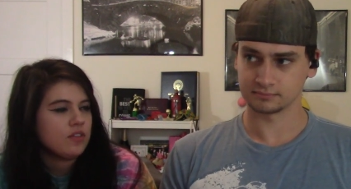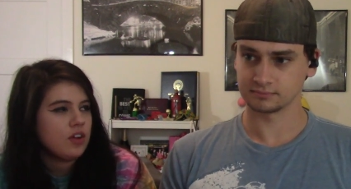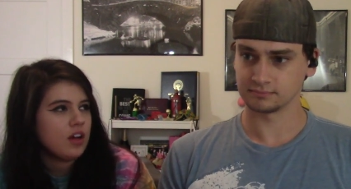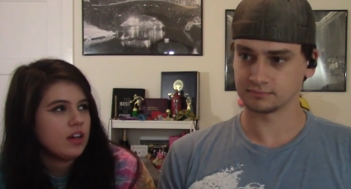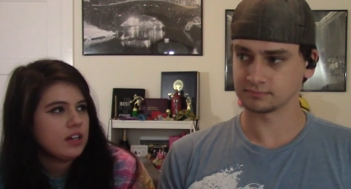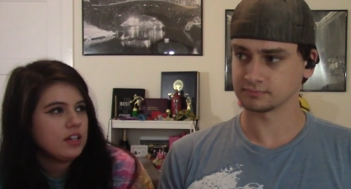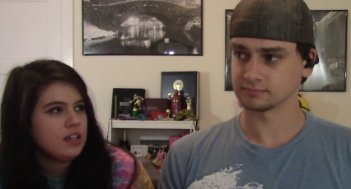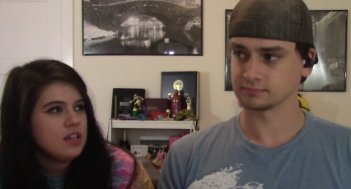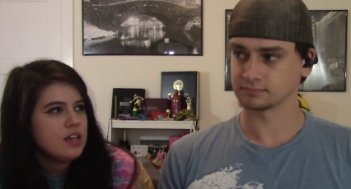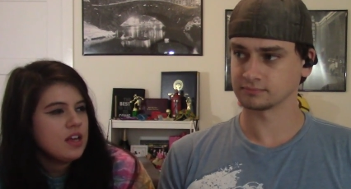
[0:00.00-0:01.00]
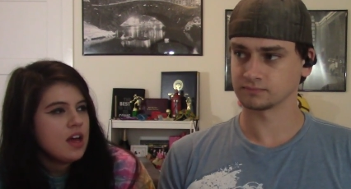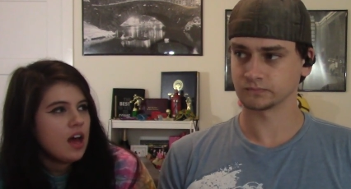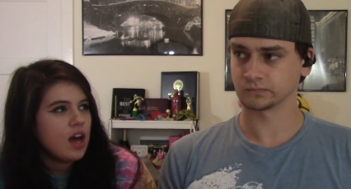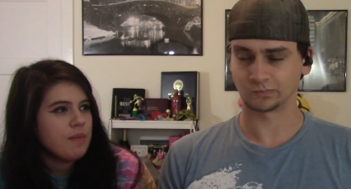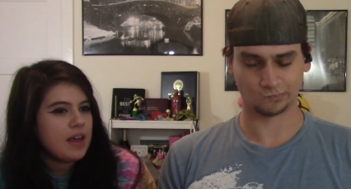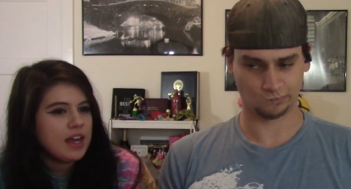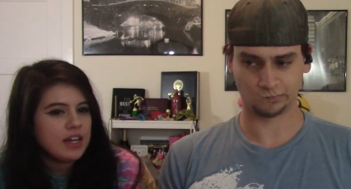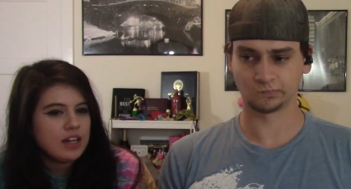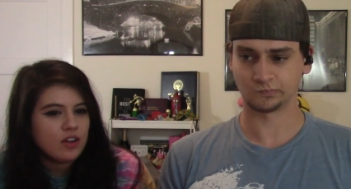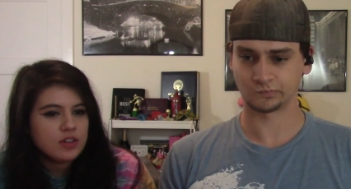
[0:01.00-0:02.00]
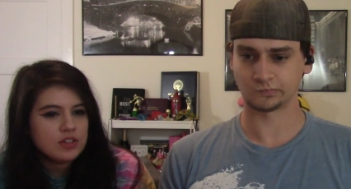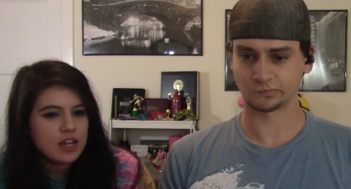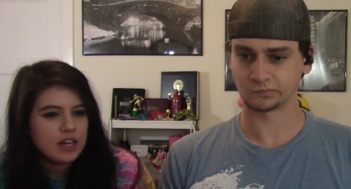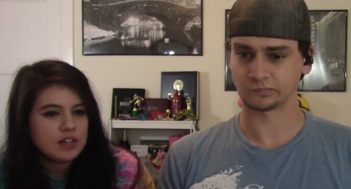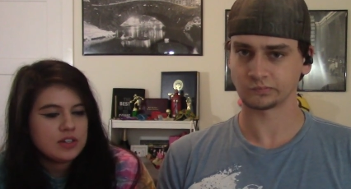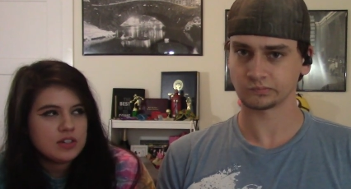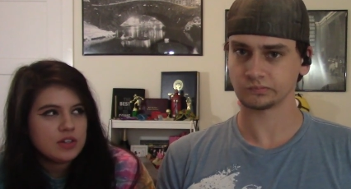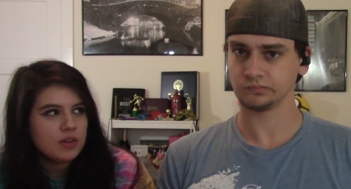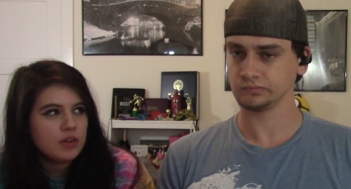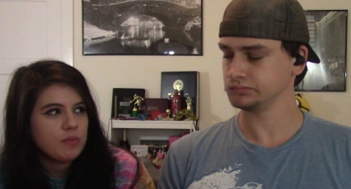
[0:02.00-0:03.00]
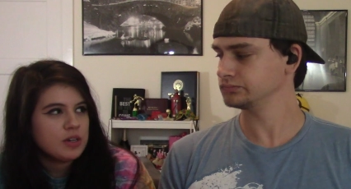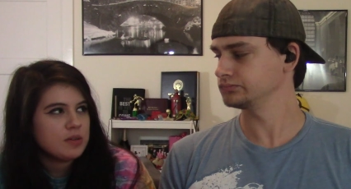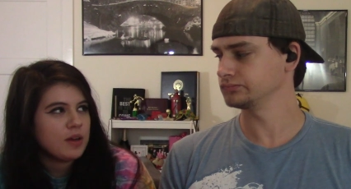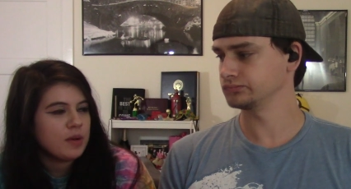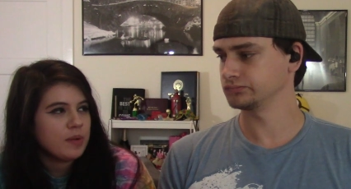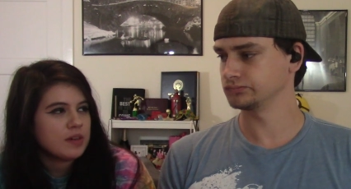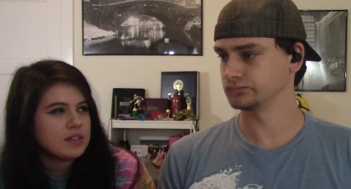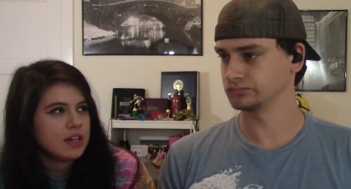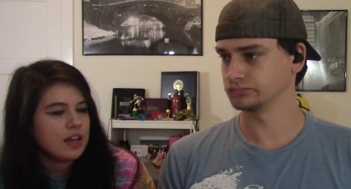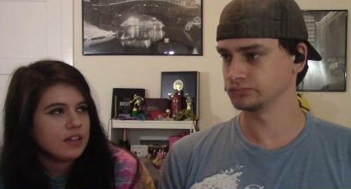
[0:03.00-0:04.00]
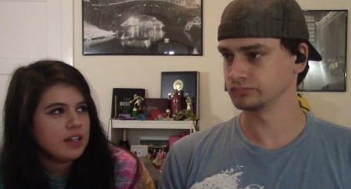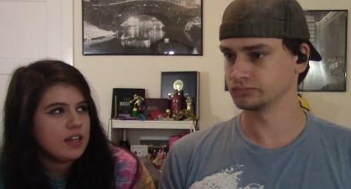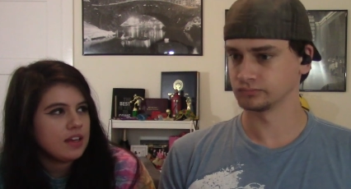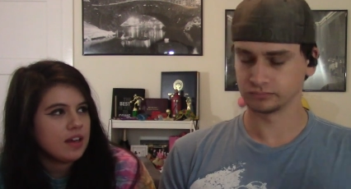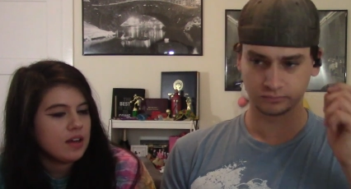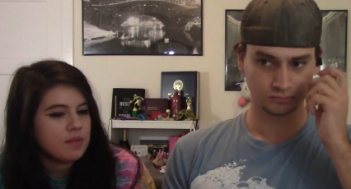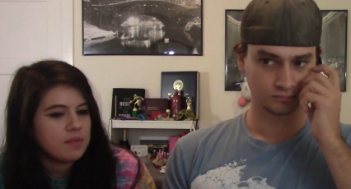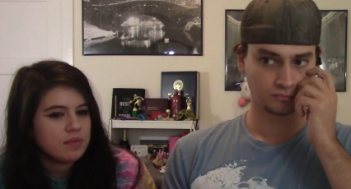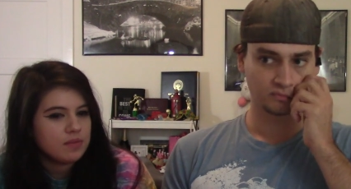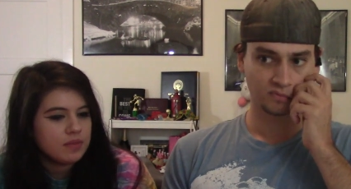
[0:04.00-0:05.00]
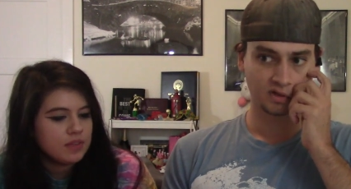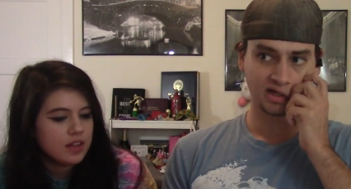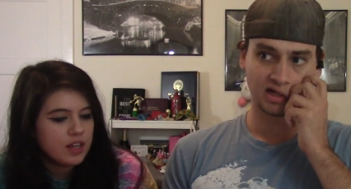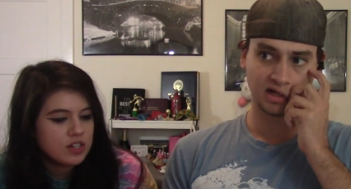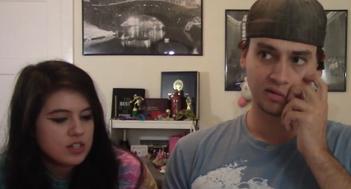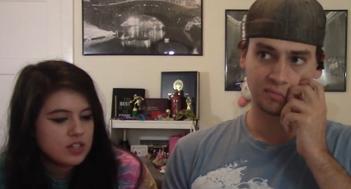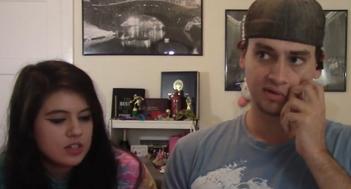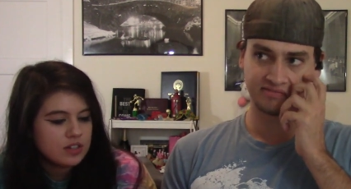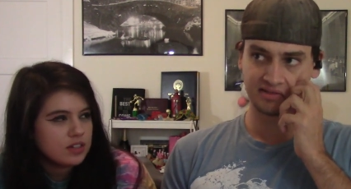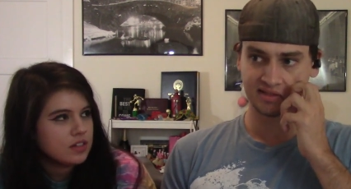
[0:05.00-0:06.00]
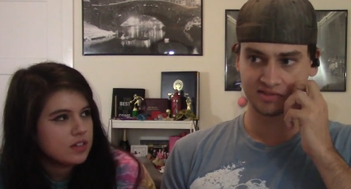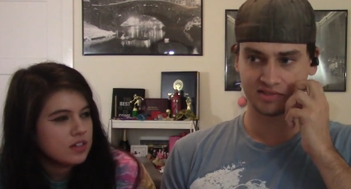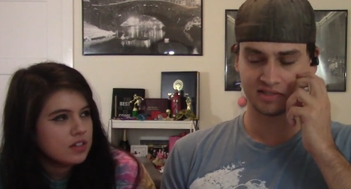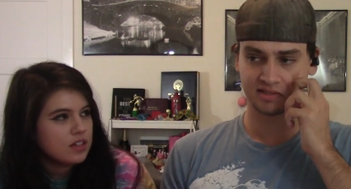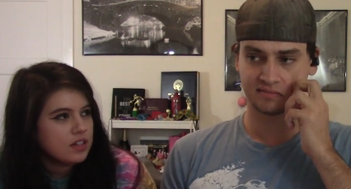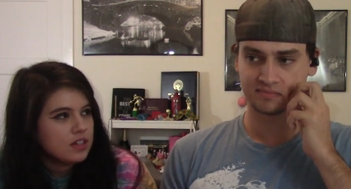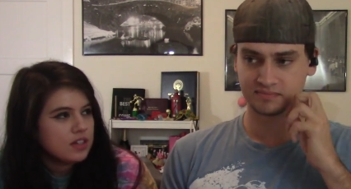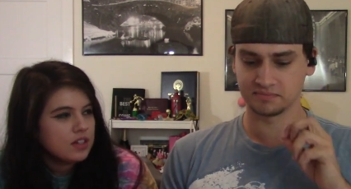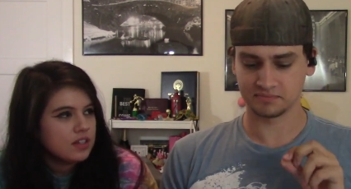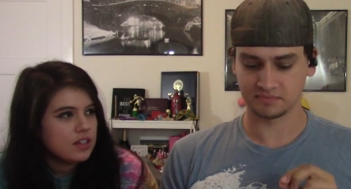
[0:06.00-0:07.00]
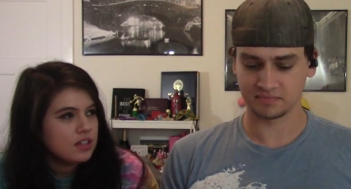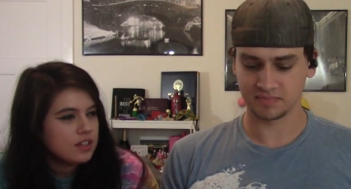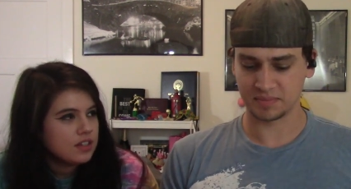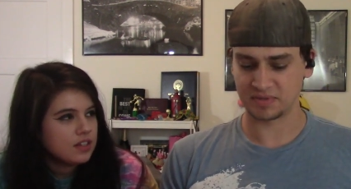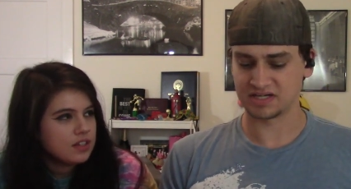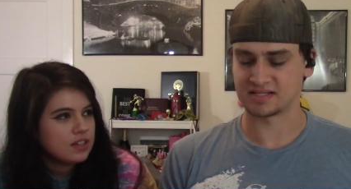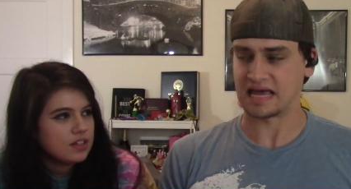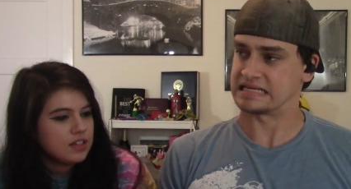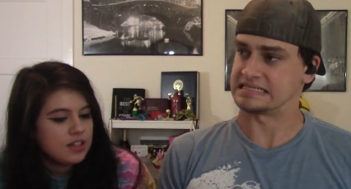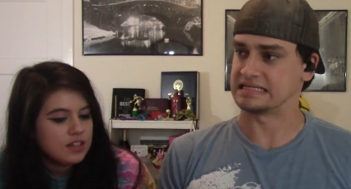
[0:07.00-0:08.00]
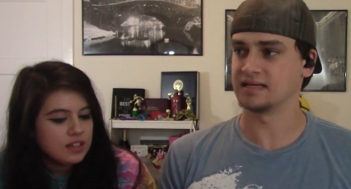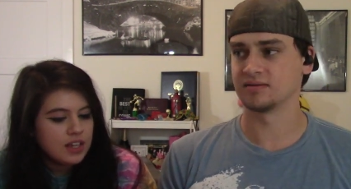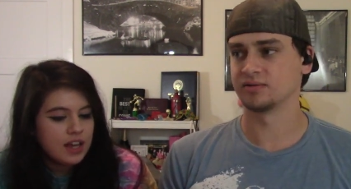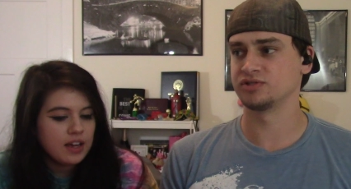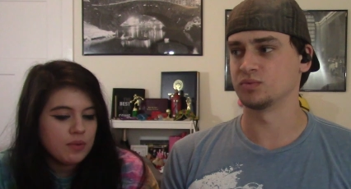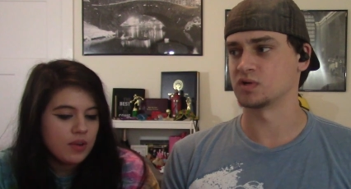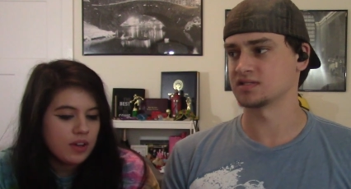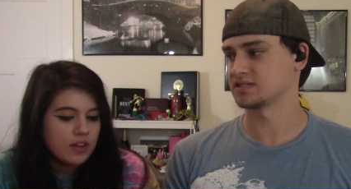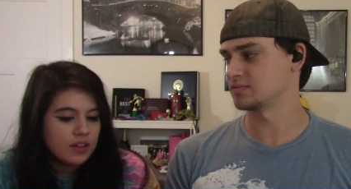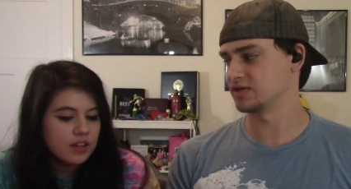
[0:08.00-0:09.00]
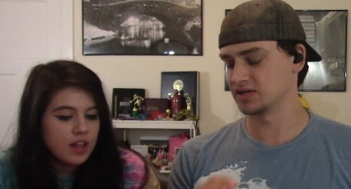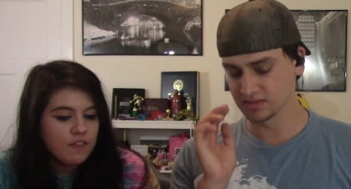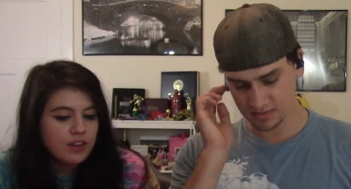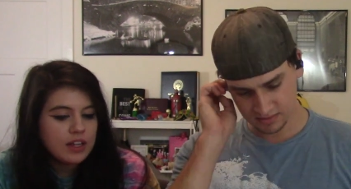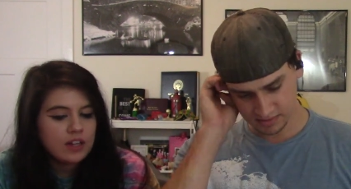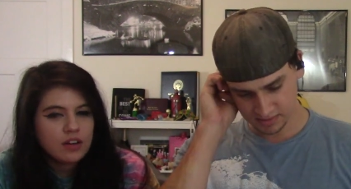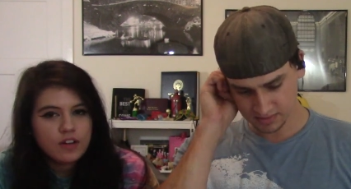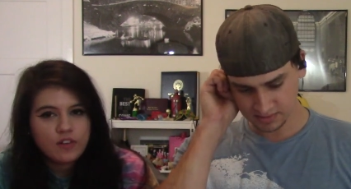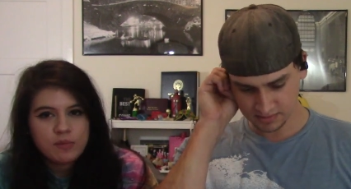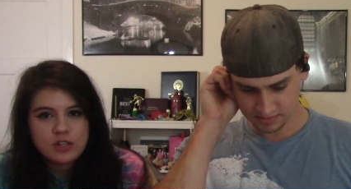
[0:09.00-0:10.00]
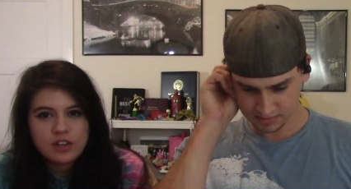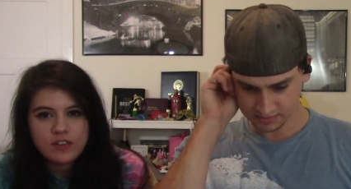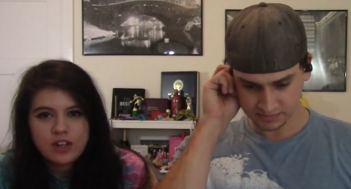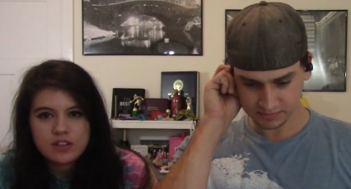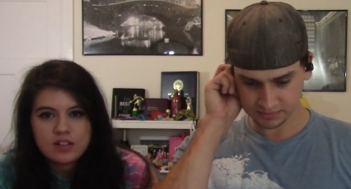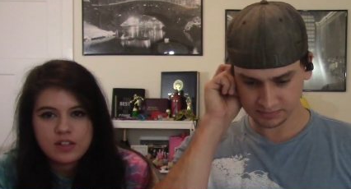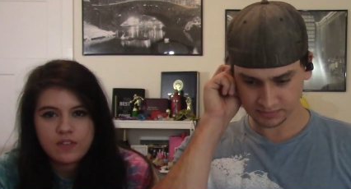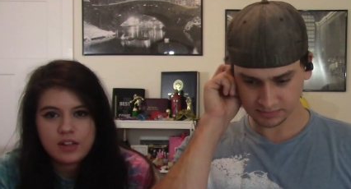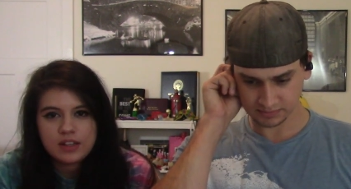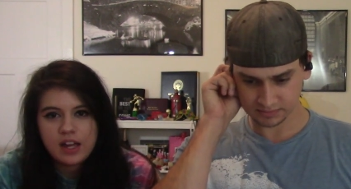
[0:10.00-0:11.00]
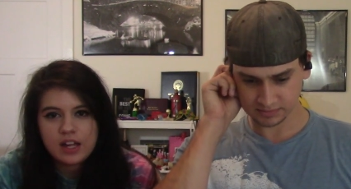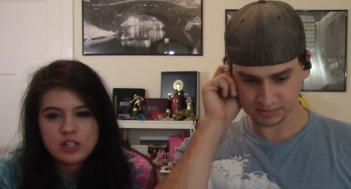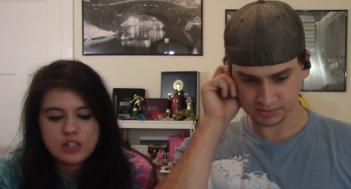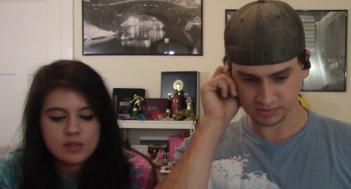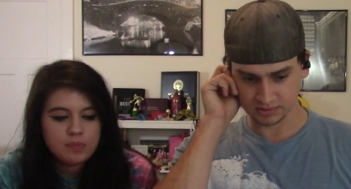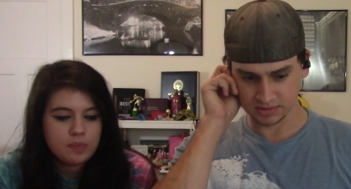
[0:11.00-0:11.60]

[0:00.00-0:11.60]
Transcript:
Speaker 1: of Rihanna. Um, and I also and I don't know much about her personality. Um, I um, just I
Speaker 2: feel like she can be pretty sassy. Yeah, she well, wants to be. I
Speaker 1: feel like in all of her music videos and stuff like that, she's